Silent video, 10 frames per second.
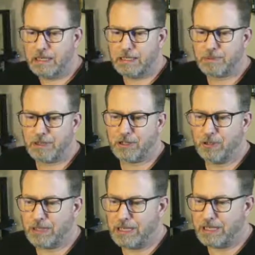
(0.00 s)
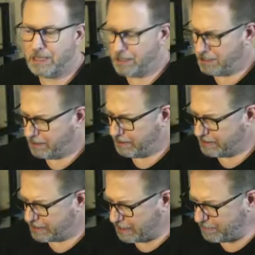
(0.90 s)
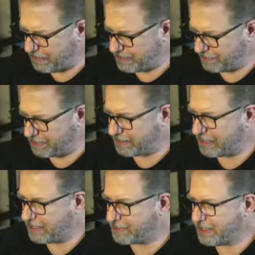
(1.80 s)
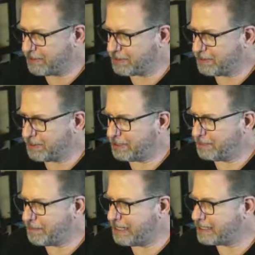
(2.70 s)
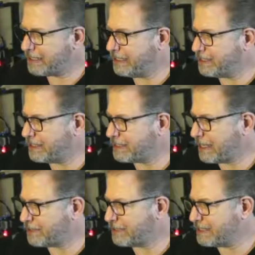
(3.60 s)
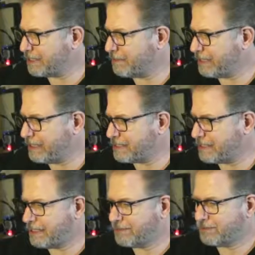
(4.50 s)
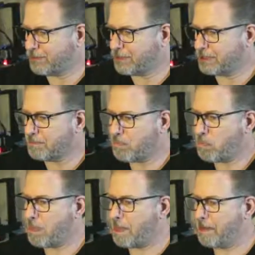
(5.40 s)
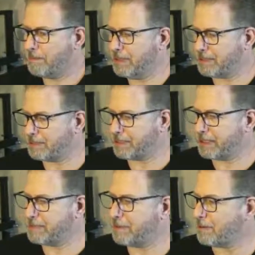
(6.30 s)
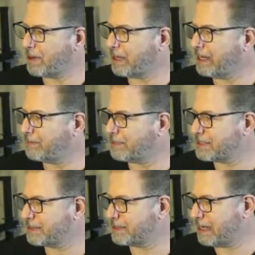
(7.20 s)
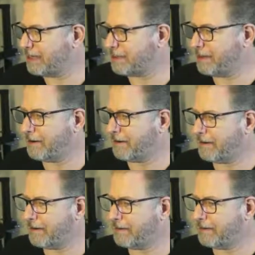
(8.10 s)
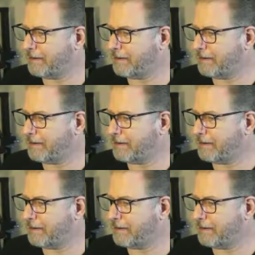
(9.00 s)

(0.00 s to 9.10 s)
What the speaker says: it's pretty cool. He sent me something that I thought was really amazing. He just actually sent me the STL for it, but it's something he's been working on for some time here, and